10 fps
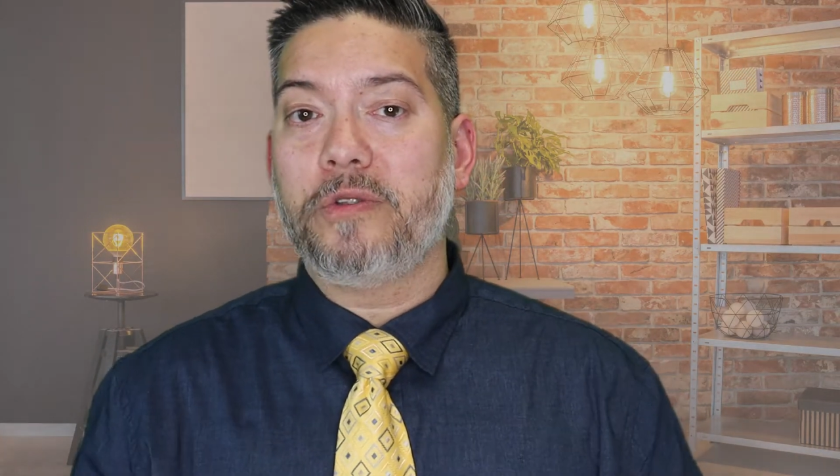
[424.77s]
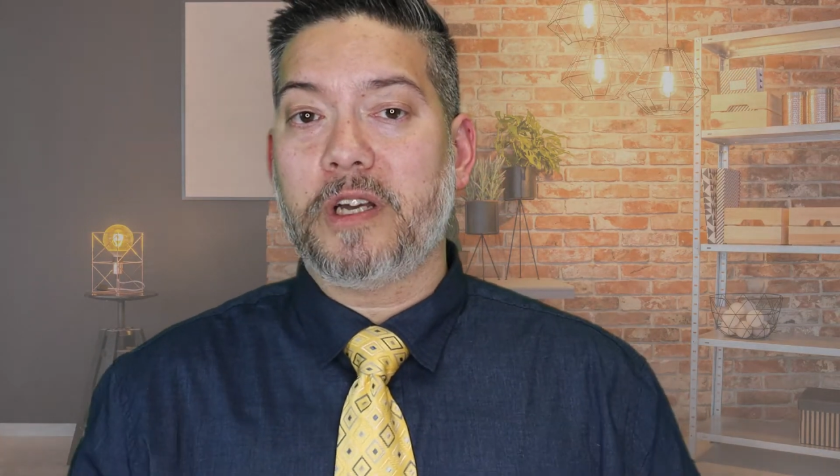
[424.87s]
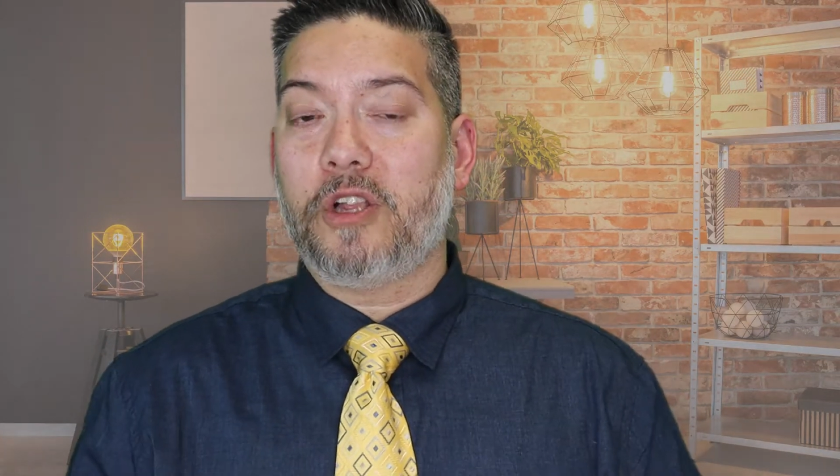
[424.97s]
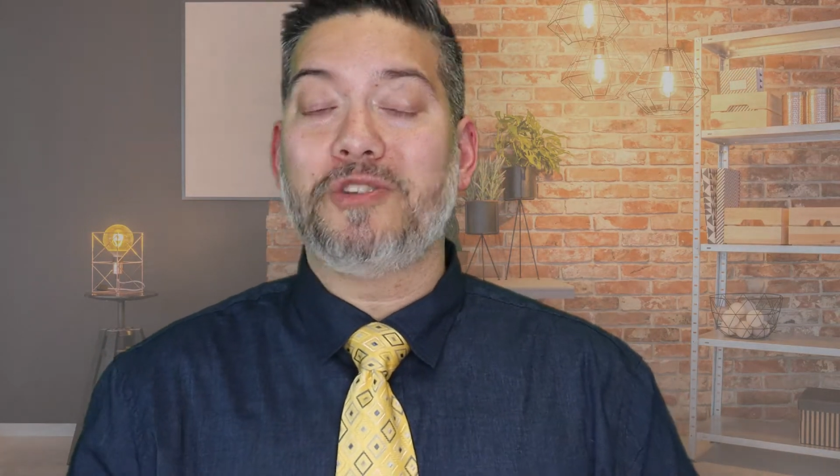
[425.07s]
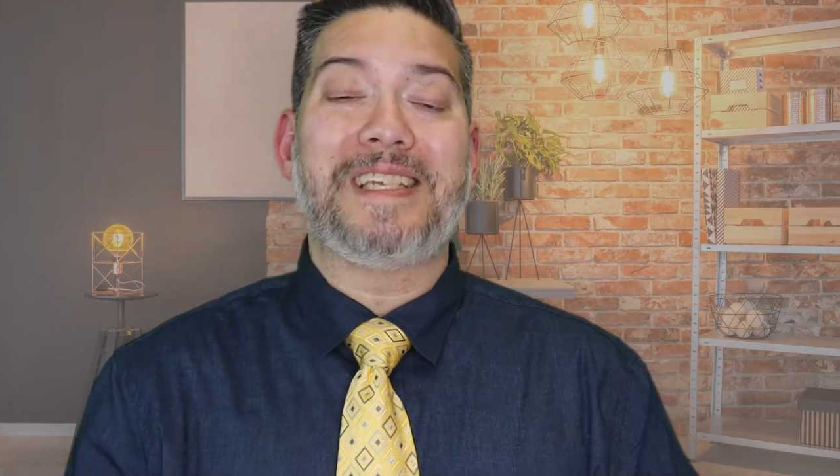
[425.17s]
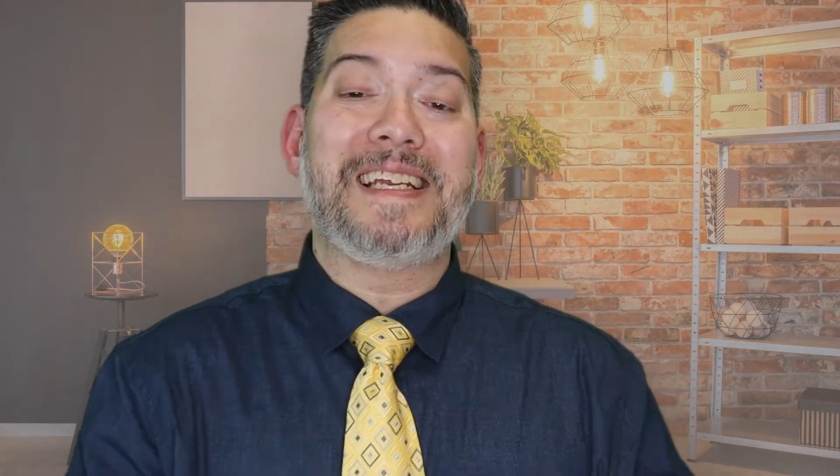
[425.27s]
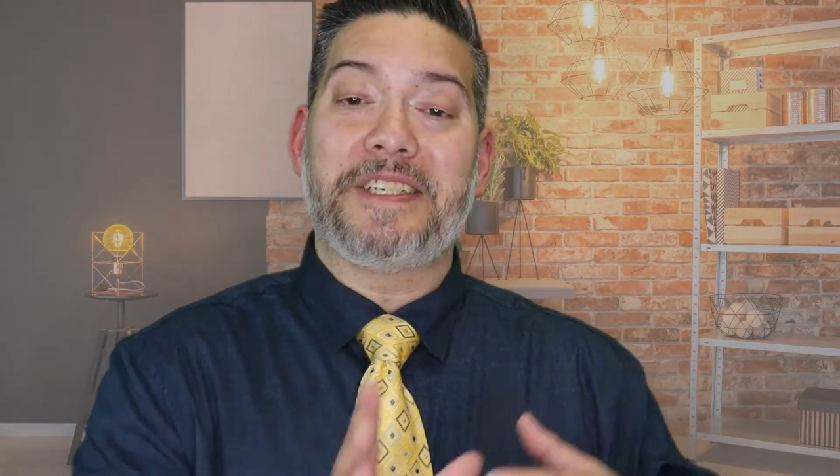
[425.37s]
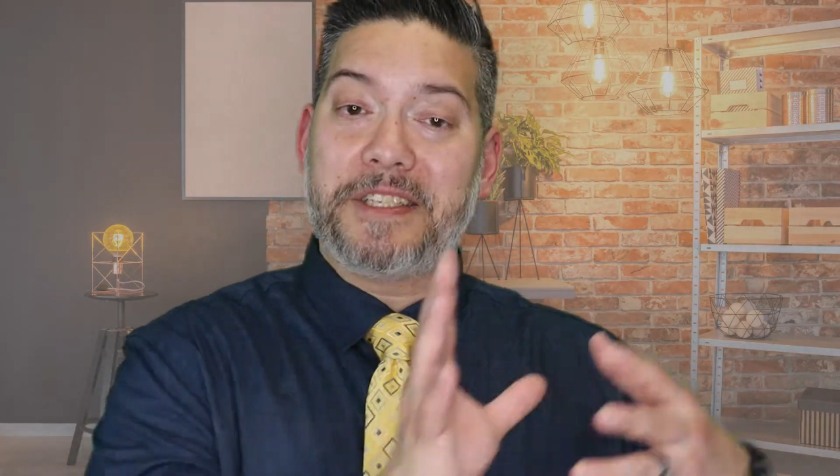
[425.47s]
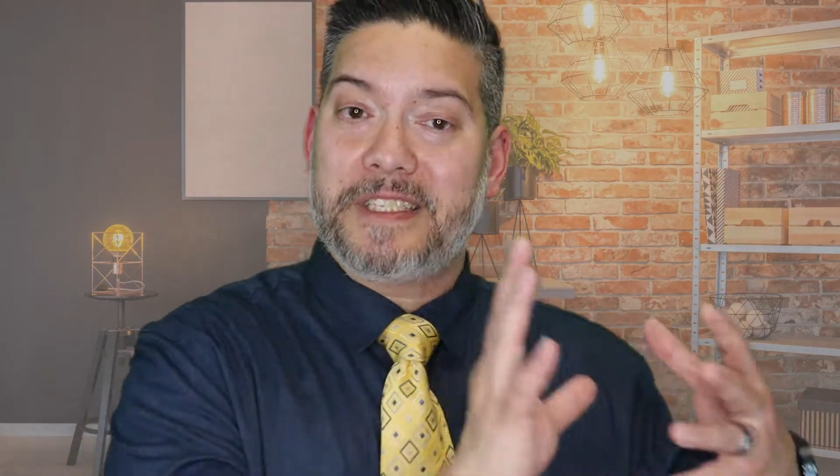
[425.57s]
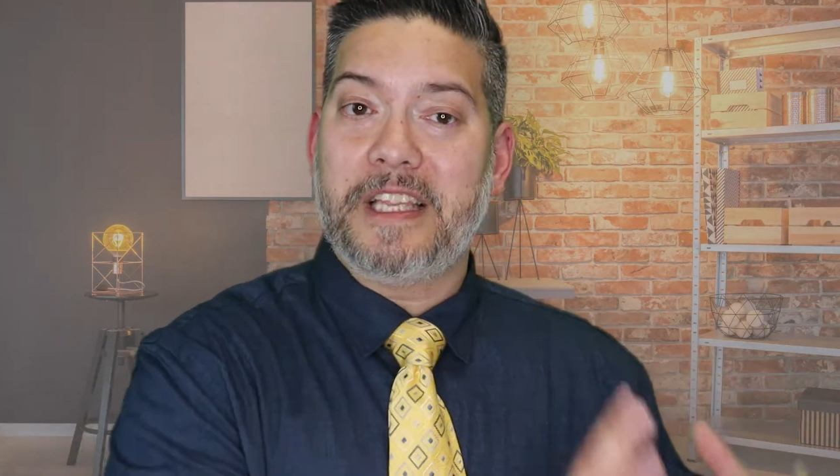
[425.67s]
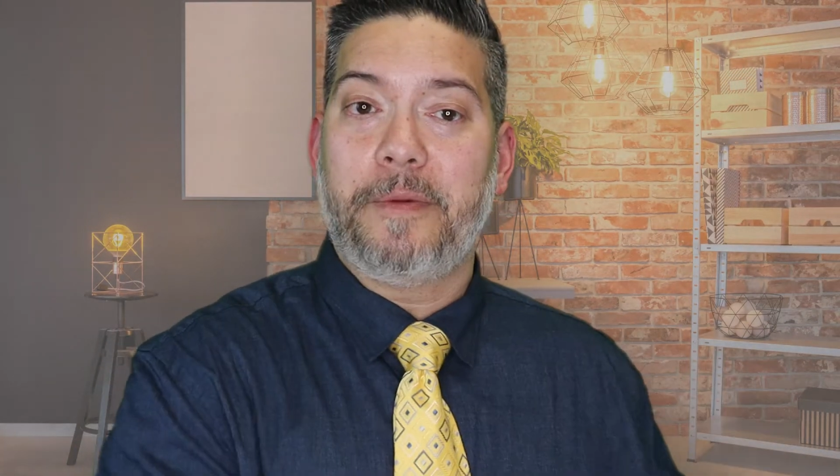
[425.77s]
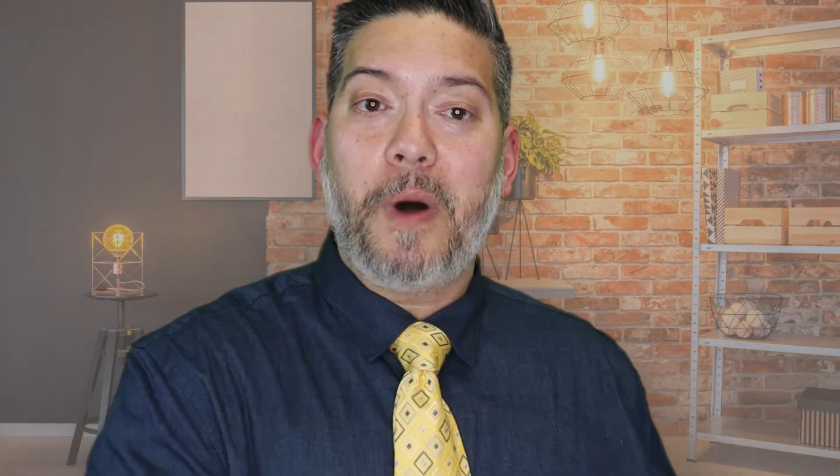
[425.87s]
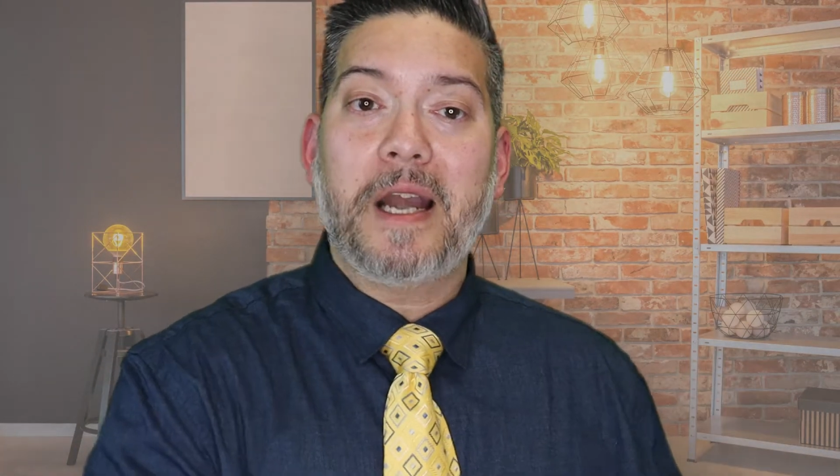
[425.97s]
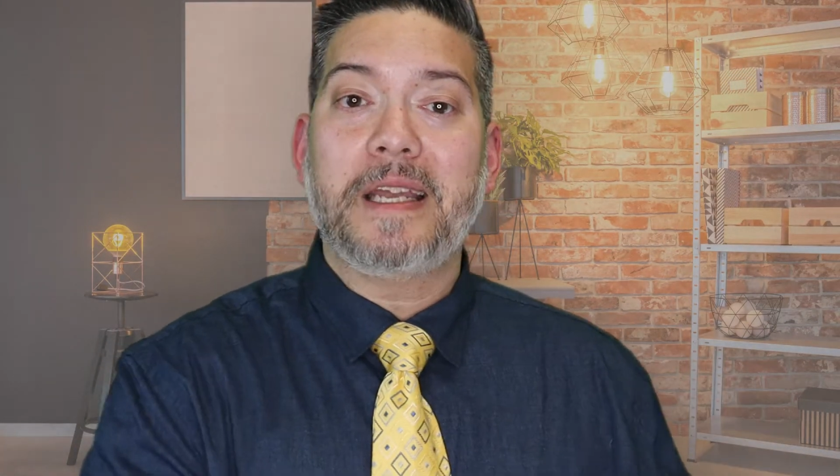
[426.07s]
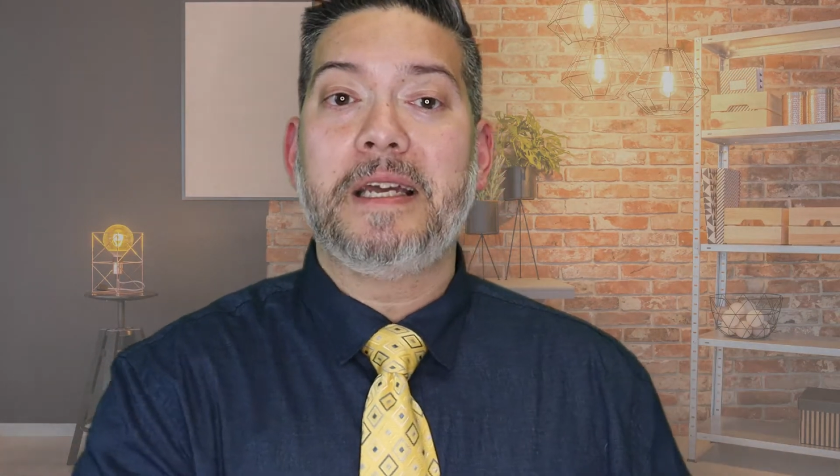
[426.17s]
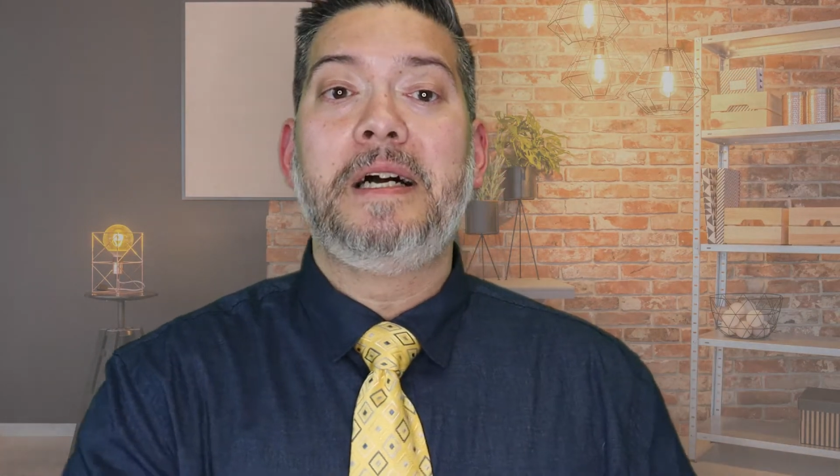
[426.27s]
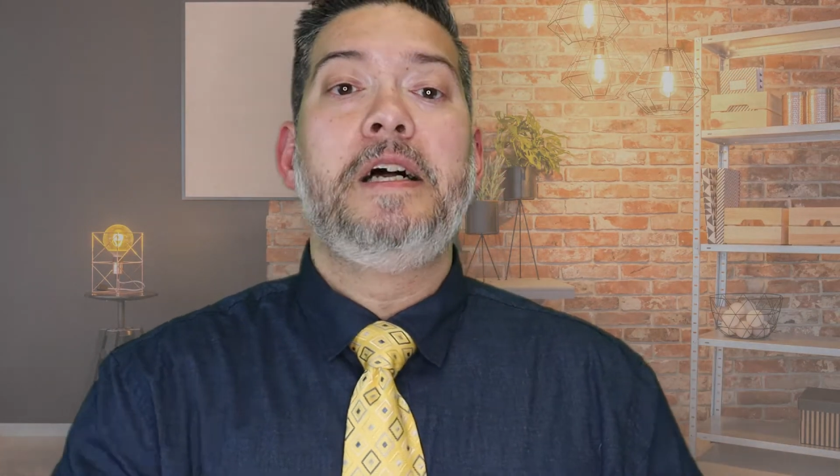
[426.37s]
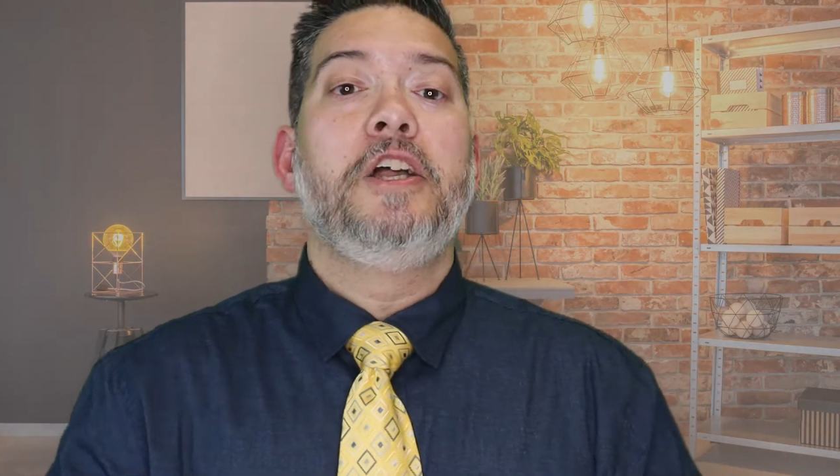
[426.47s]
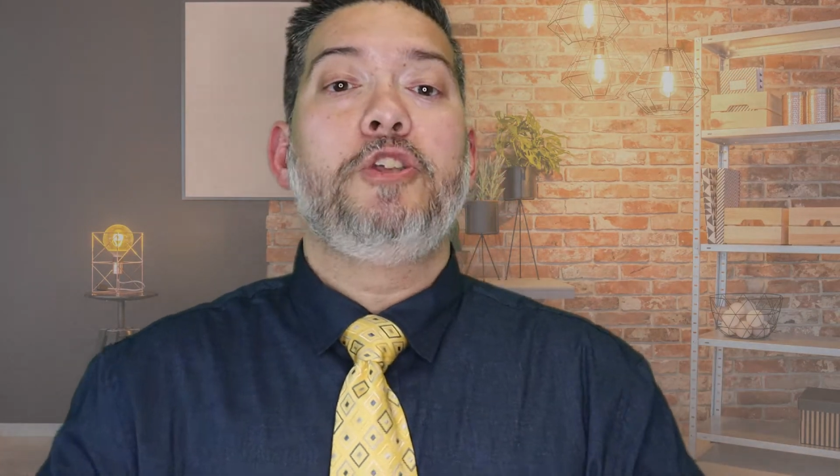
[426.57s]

the closing agent to send the money,